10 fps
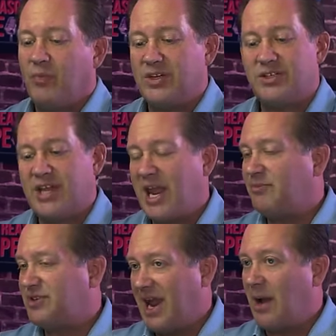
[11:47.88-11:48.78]
The
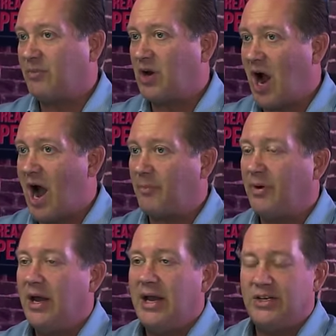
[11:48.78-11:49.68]
same damn cop
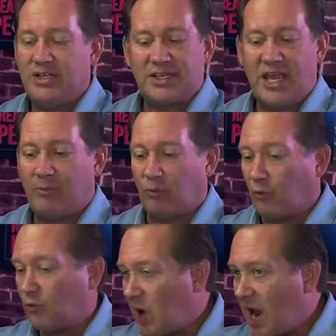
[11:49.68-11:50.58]
just kept
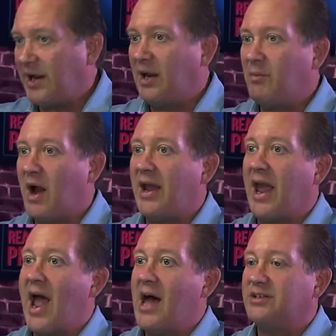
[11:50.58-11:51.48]
riding my
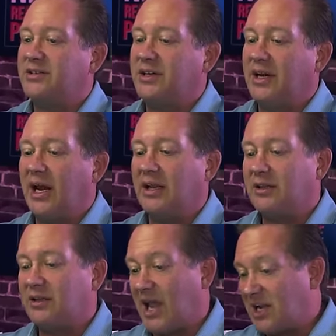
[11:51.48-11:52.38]
ass. And
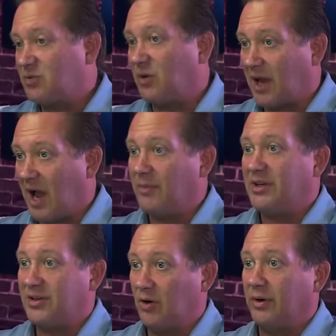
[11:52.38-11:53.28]
that's what got
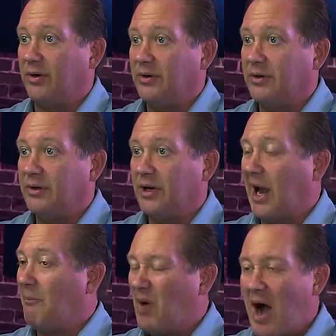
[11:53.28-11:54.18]
me sober. I
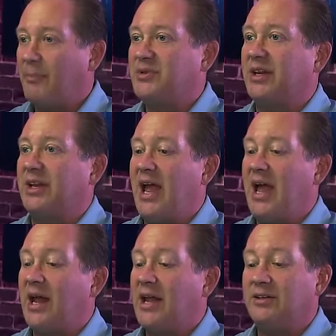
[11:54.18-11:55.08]
got popped
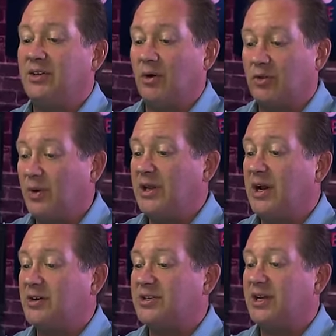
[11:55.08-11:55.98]
again. I had to do a
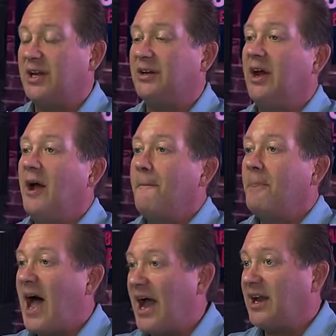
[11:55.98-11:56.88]
3-year stint.
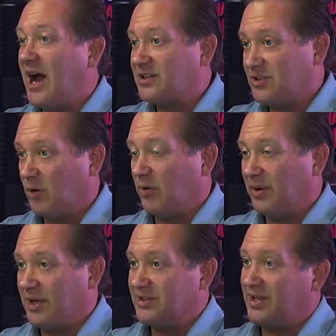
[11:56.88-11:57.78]
I got sober
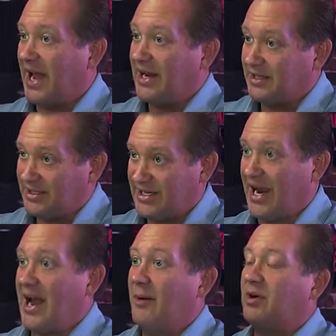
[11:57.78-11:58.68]
because of that
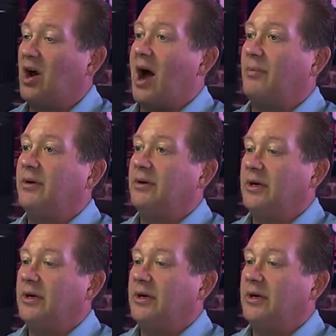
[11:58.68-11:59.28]
damn cop.